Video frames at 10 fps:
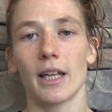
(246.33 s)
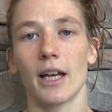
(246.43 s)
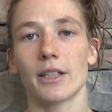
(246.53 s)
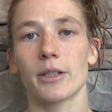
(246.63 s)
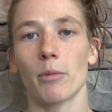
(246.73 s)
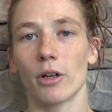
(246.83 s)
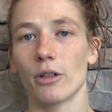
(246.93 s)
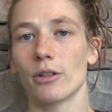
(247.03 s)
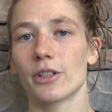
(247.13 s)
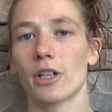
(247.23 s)
that
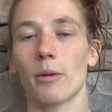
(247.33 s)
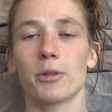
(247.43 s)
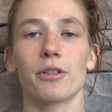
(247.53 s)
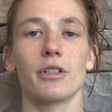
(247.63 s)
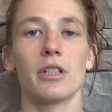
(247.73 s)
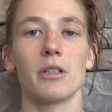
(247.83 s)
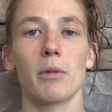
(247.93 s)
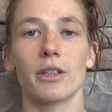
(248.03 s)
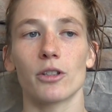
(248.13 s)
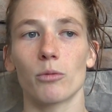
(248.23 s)
tomorrow is an opportunity to
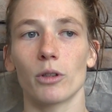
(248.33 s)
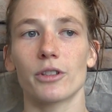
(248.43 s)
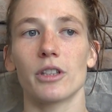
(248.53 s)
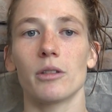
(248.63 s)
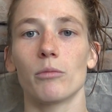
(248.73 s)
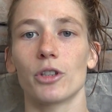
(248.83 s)
make this world team,